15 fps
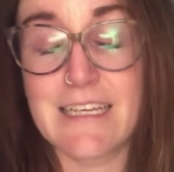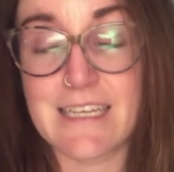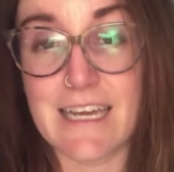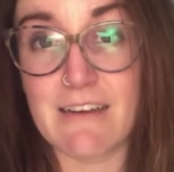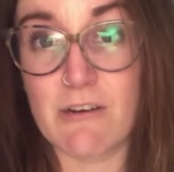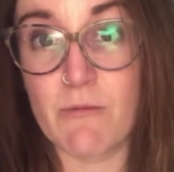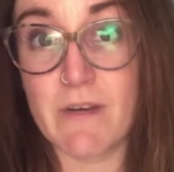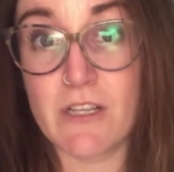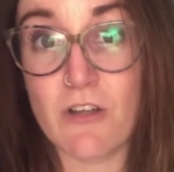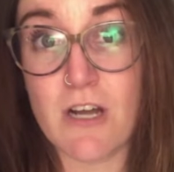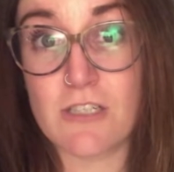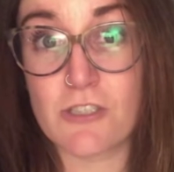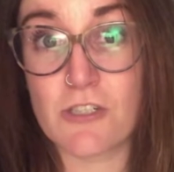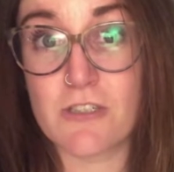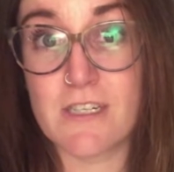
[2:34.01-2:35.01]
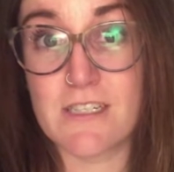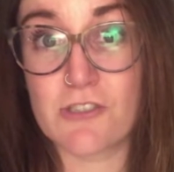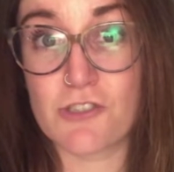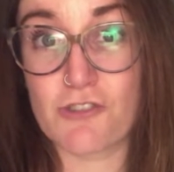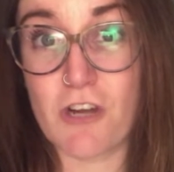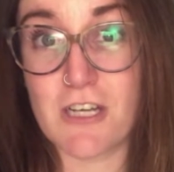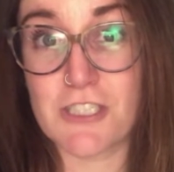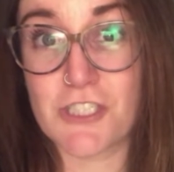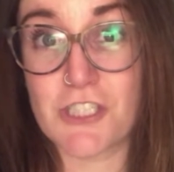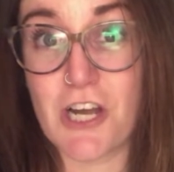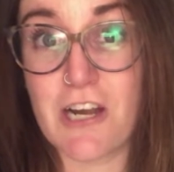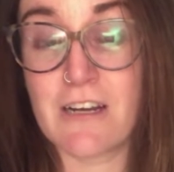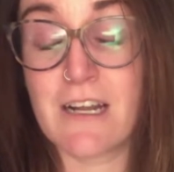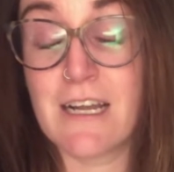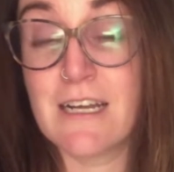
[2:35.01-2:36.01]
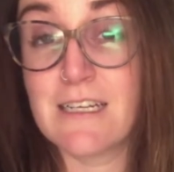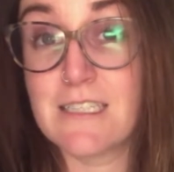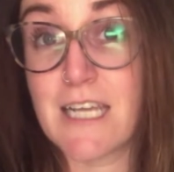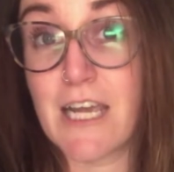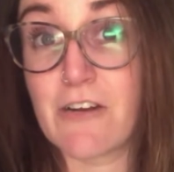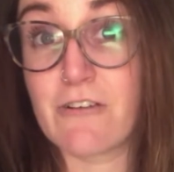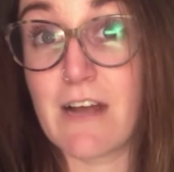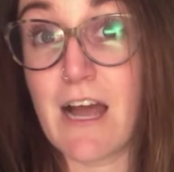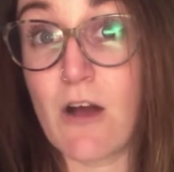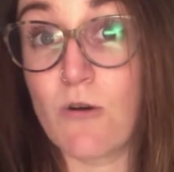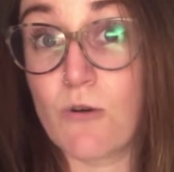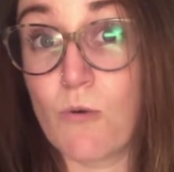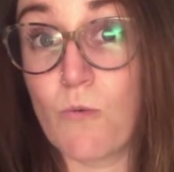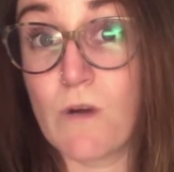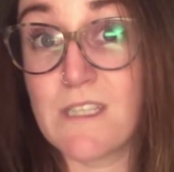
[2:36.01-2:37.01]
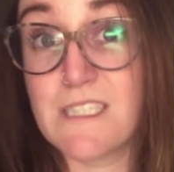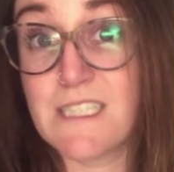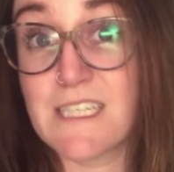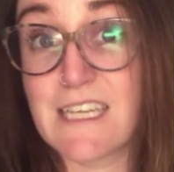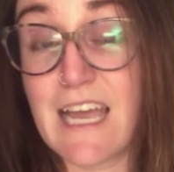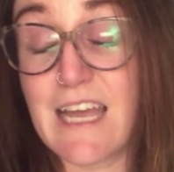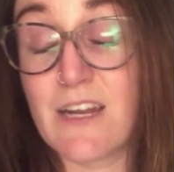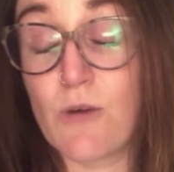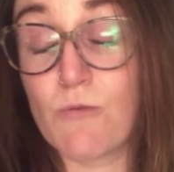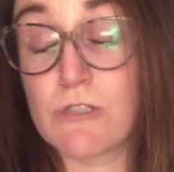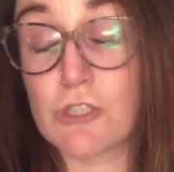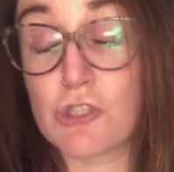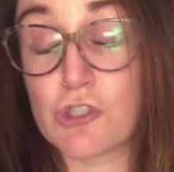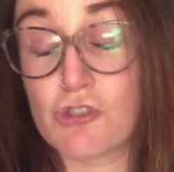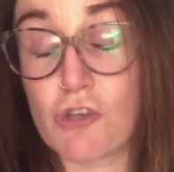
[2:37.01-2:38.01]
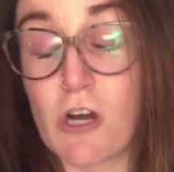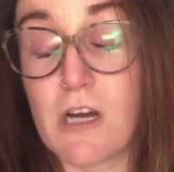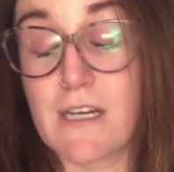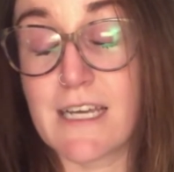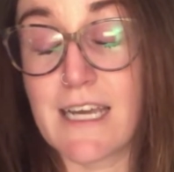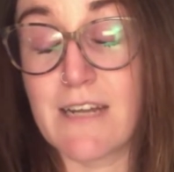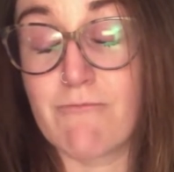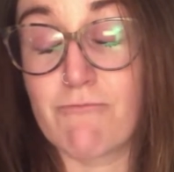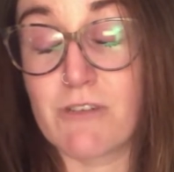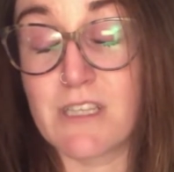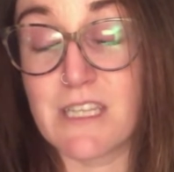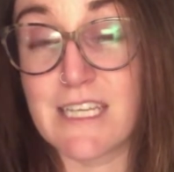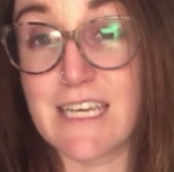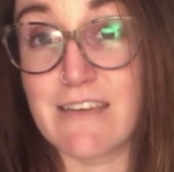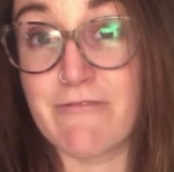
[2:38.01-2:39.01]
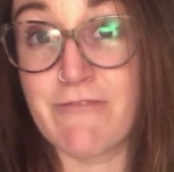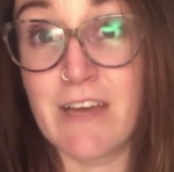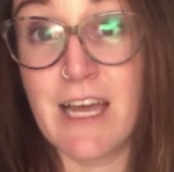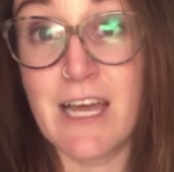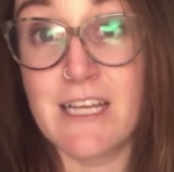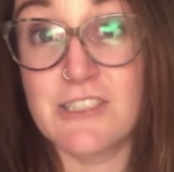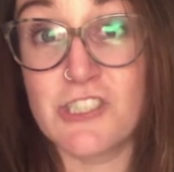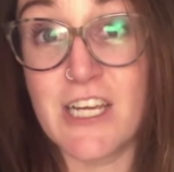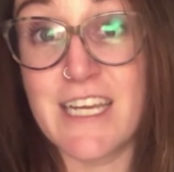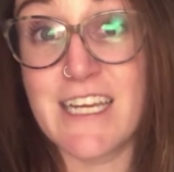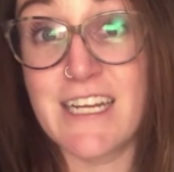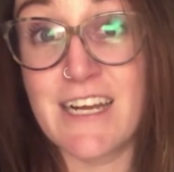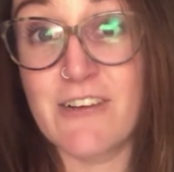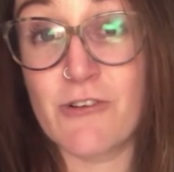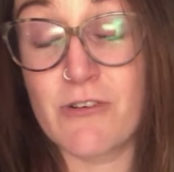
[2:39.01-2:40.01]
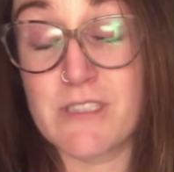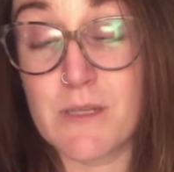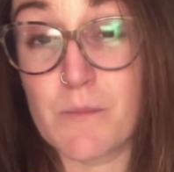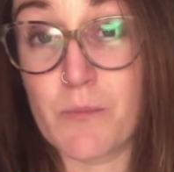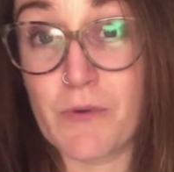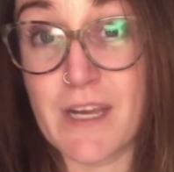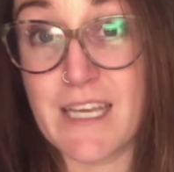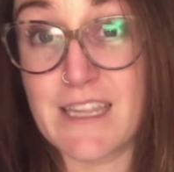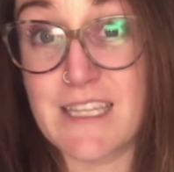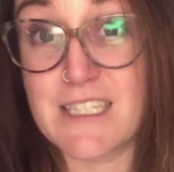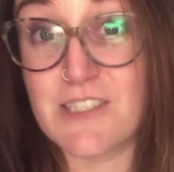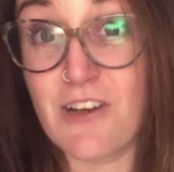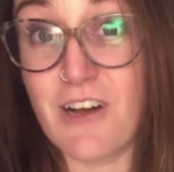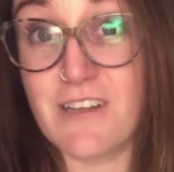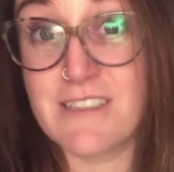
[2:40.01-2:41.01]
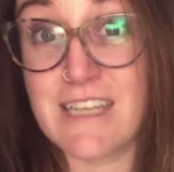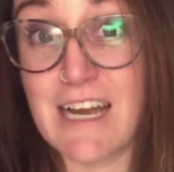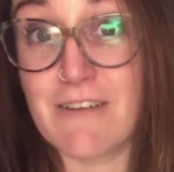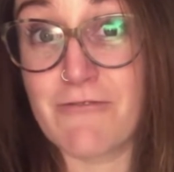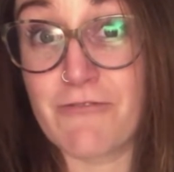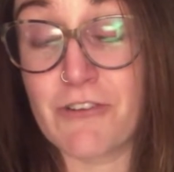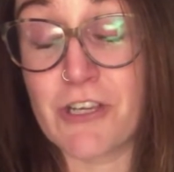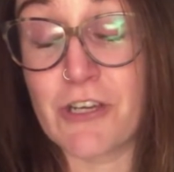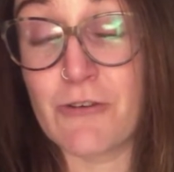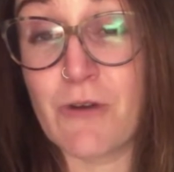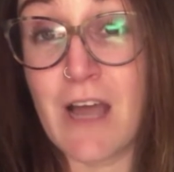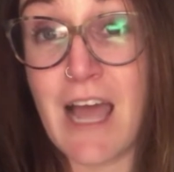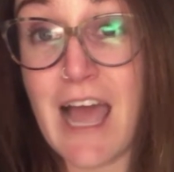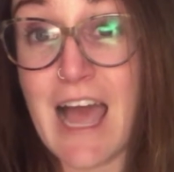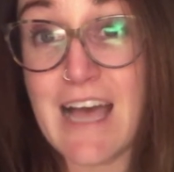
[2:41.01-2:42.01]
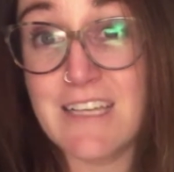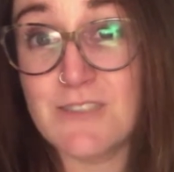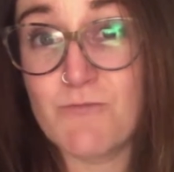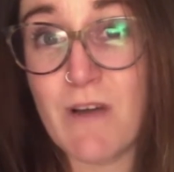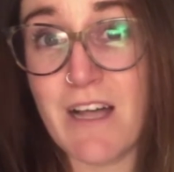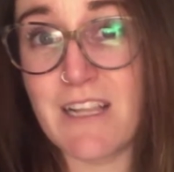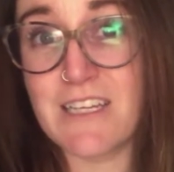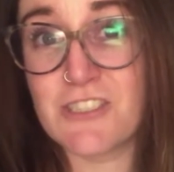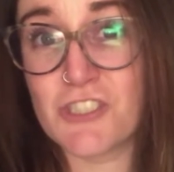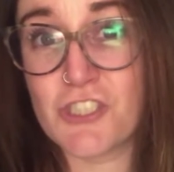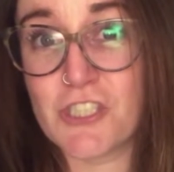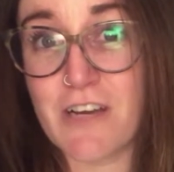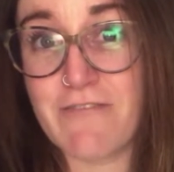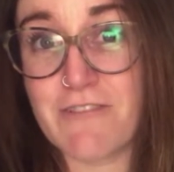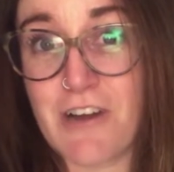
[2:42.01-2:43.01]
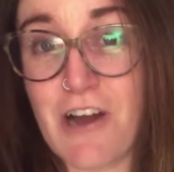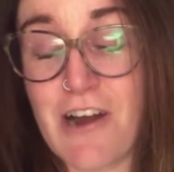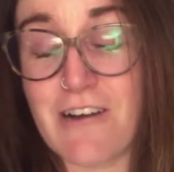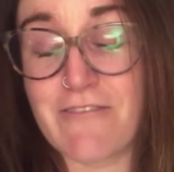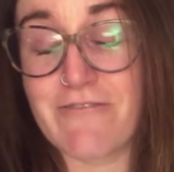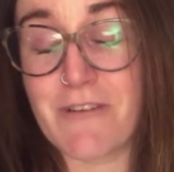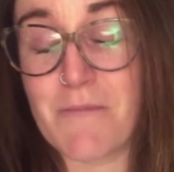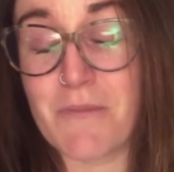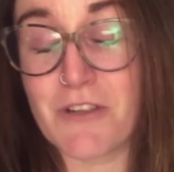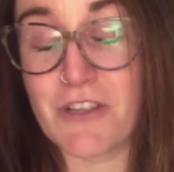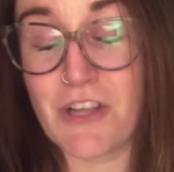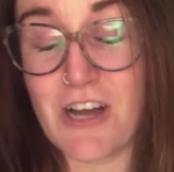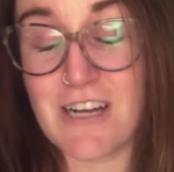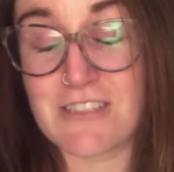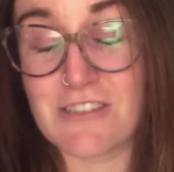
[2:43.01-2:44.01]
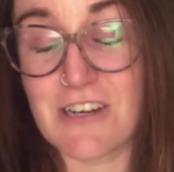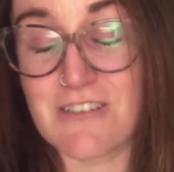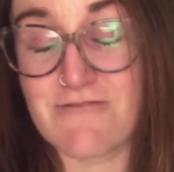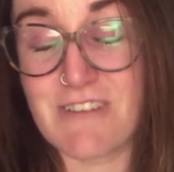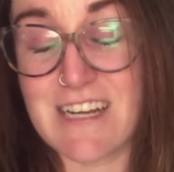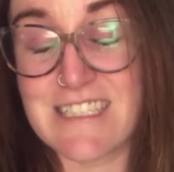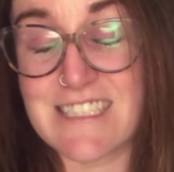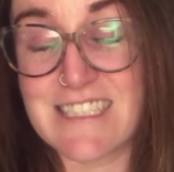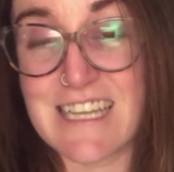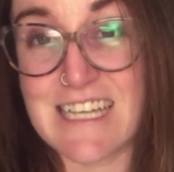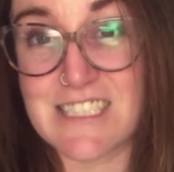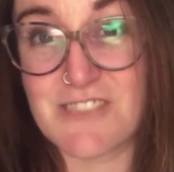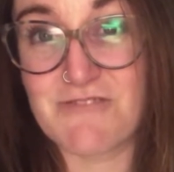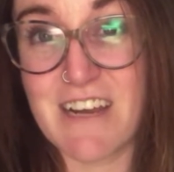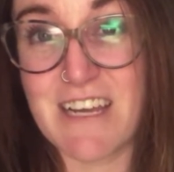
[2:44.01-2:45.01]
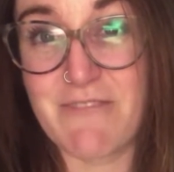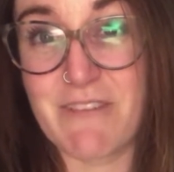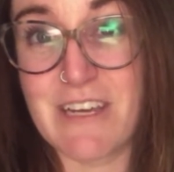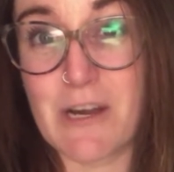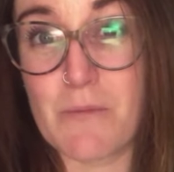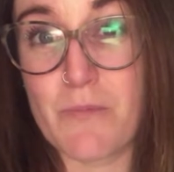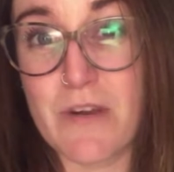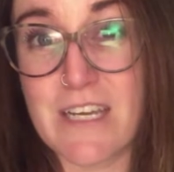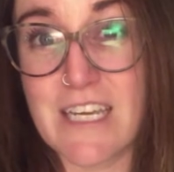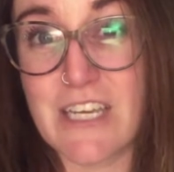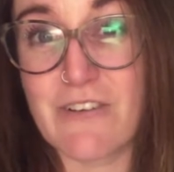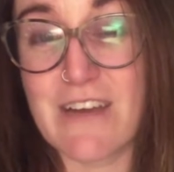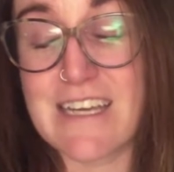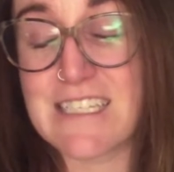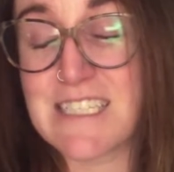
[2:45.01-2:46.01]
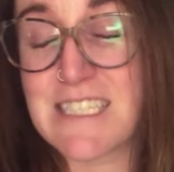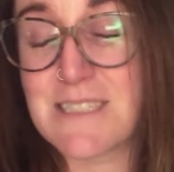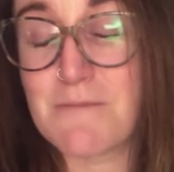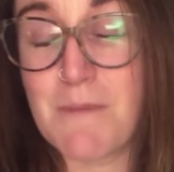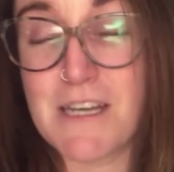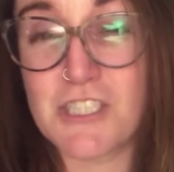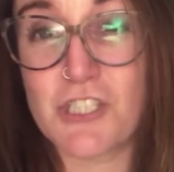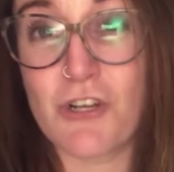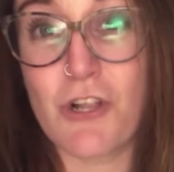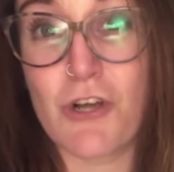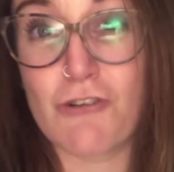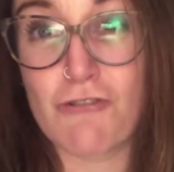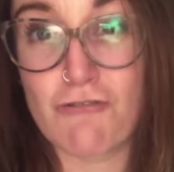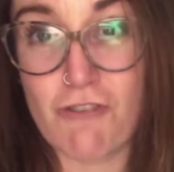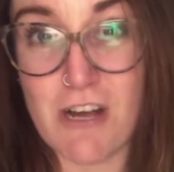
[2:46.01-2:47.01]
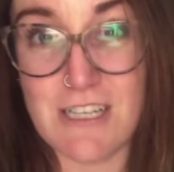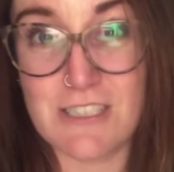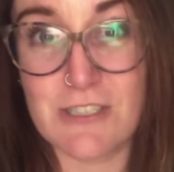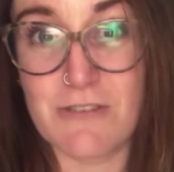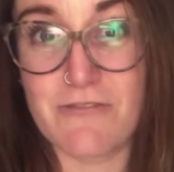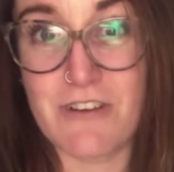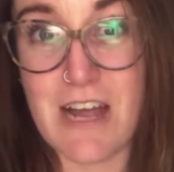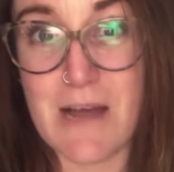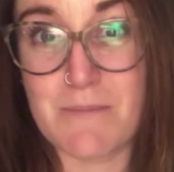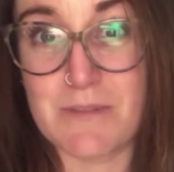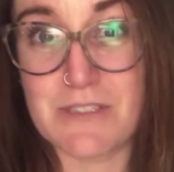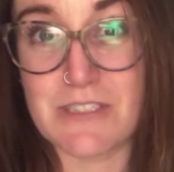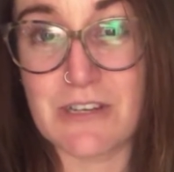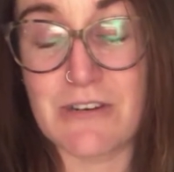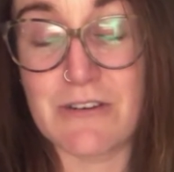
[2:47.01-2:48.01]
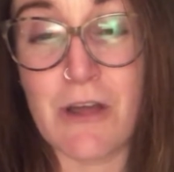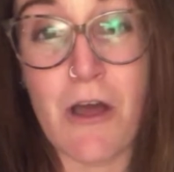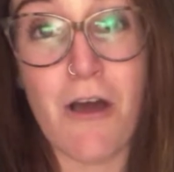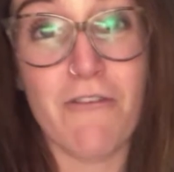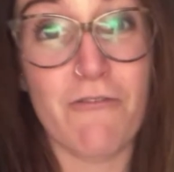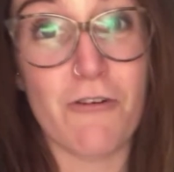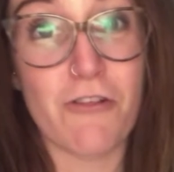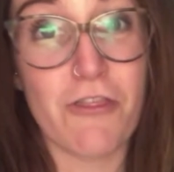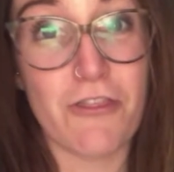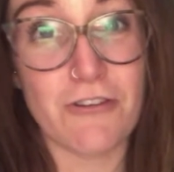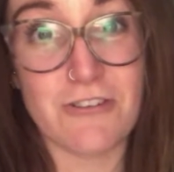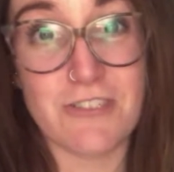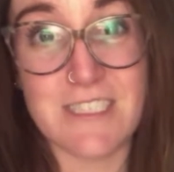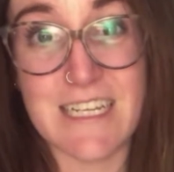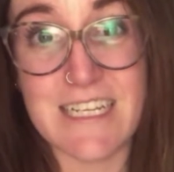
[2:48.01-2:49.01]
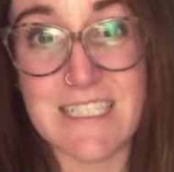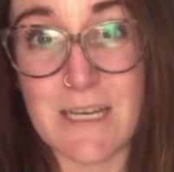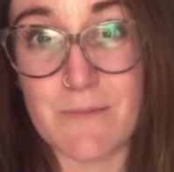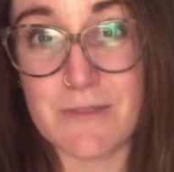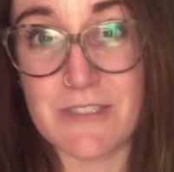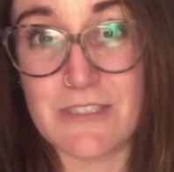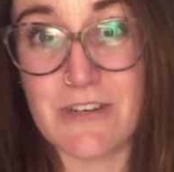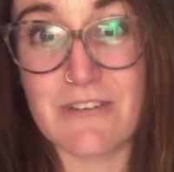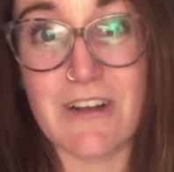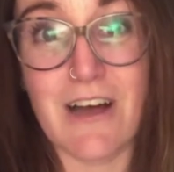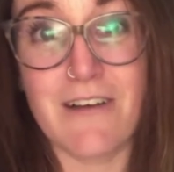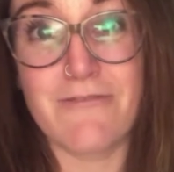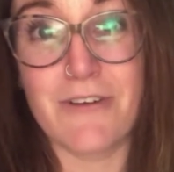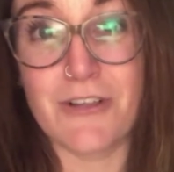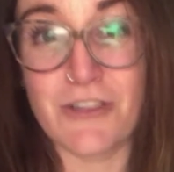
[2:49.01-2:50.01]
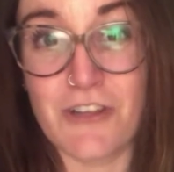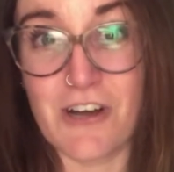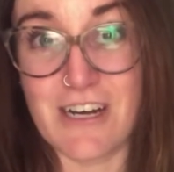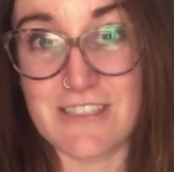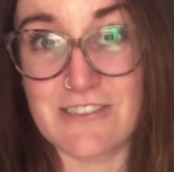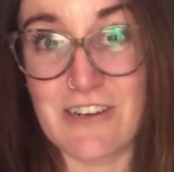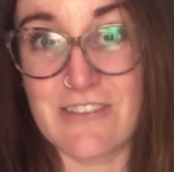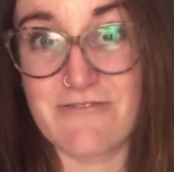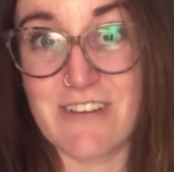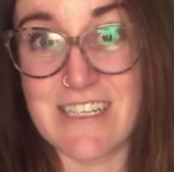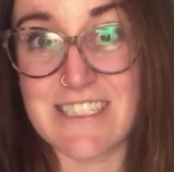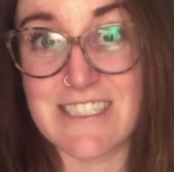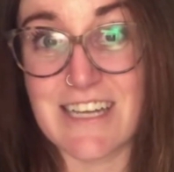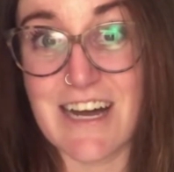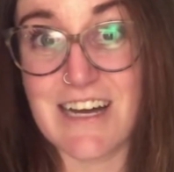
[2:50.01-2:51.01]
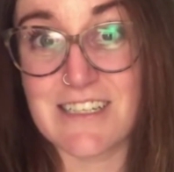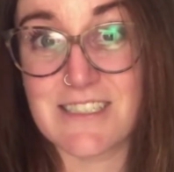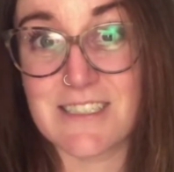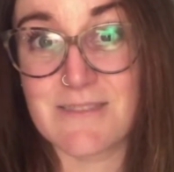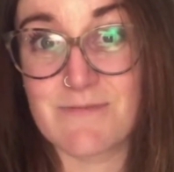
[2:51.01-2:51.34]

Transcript: Garrett Whitlock turned in a strong start. Tanner Houck once again was strong in relief. Jake and I are going to break this all down for you, as well as Jeff Carr from Locked On Reds. That's right, we are bringing you a special crossover episode for Thursday's episode of Locked On Red Sox.